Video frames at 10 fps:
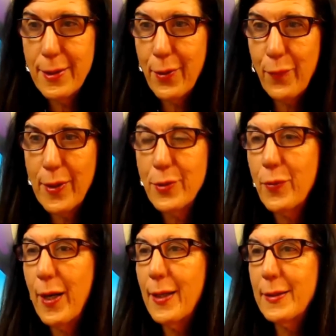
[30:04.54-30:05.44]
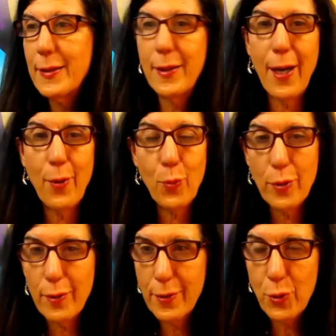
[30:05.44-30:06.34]
and the race riots, and now
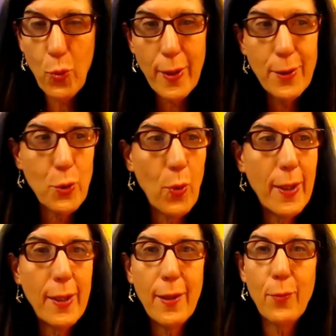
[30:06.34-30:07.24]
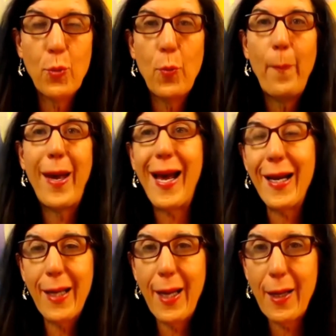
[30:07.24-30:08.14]
we're in 2020 and we're
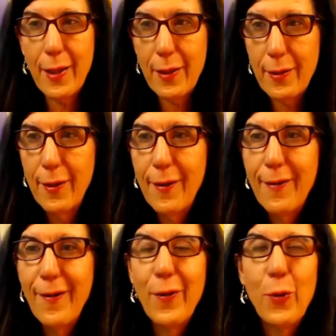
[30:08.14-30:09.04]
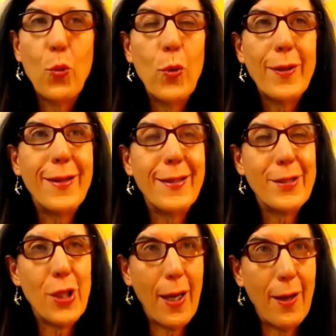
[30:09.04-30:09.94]
back at it with the
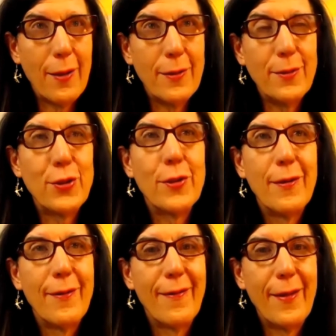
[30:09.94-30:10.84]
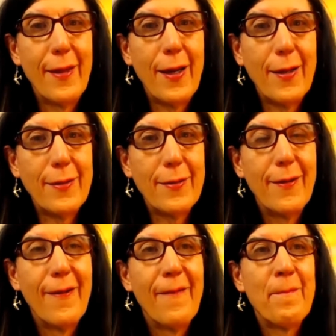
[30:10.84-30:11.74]
challenge that
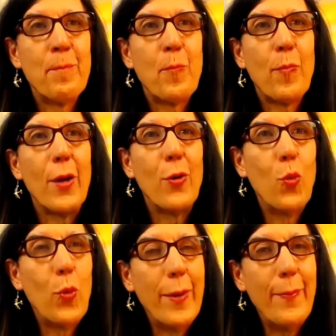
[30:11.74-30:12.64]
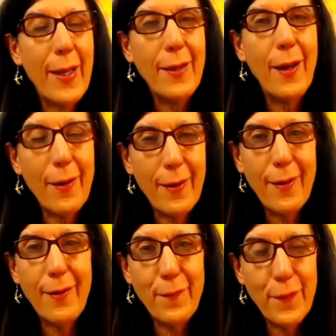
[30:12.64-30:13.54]
we may not
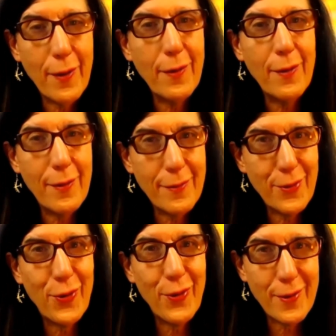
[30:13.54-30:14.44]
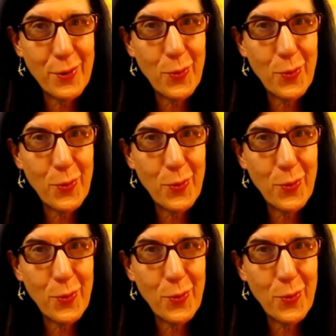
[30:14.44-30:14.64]
have done as good as